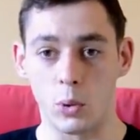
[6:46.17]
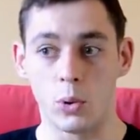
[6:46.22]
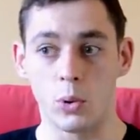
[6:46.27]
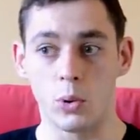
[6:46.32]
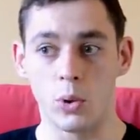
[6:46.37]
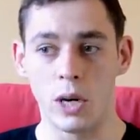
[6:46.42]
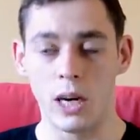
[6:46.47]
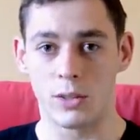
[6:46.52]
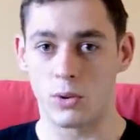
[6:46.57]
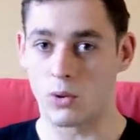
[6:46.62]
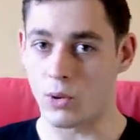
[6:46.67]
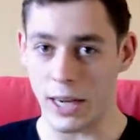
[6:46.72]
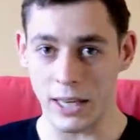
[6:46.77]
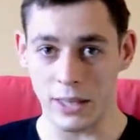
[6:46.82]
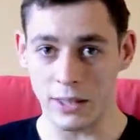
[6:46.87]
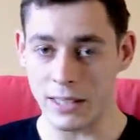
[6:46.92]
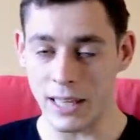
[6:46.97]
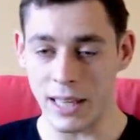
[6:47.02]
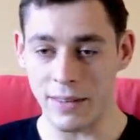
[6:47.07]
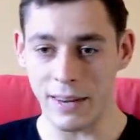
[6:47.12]
who tried
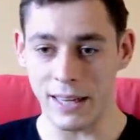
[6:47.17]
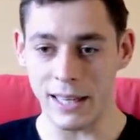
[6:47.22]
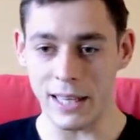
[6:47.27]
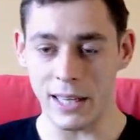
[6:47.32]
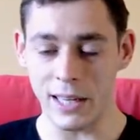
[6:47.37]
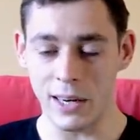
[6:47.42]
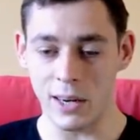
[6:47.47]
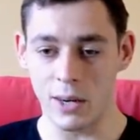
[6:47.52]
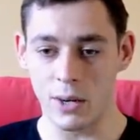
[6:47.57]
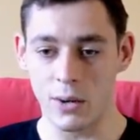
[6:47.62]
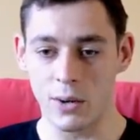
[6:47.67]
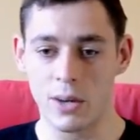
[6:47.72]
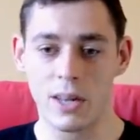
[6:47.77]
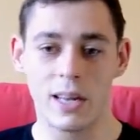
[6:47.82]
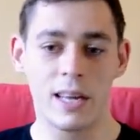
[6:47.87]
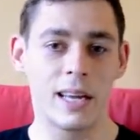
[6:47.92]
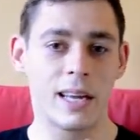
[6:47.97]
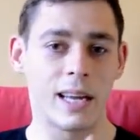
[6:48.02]
to save Aikido,